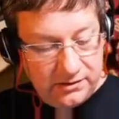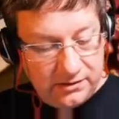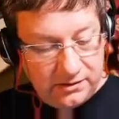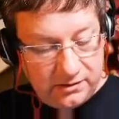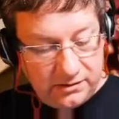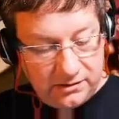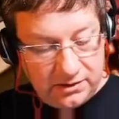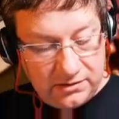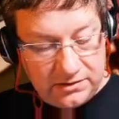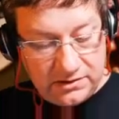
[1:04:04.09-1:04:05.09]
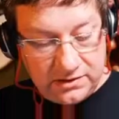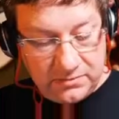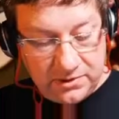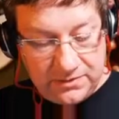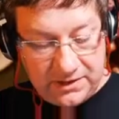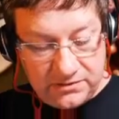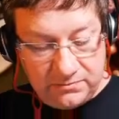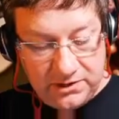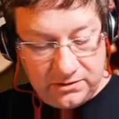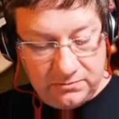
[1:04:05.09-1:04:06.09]
The herd is tended by bands of
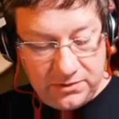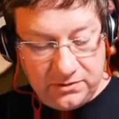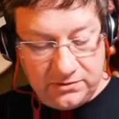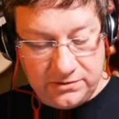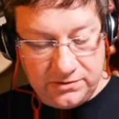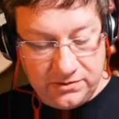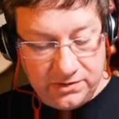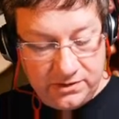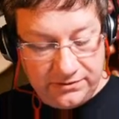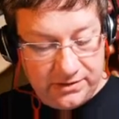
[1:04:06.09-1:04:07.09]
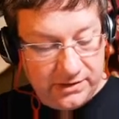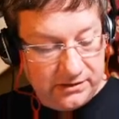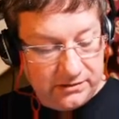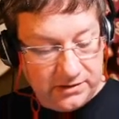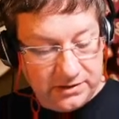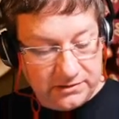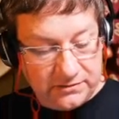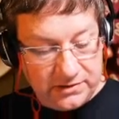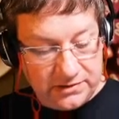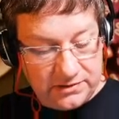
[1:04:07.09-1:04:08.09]
beetle pokes who guard their herd against the
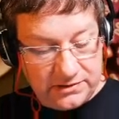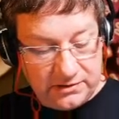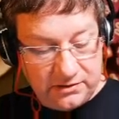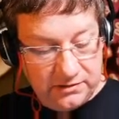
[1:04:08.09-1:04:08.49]
rustlers. So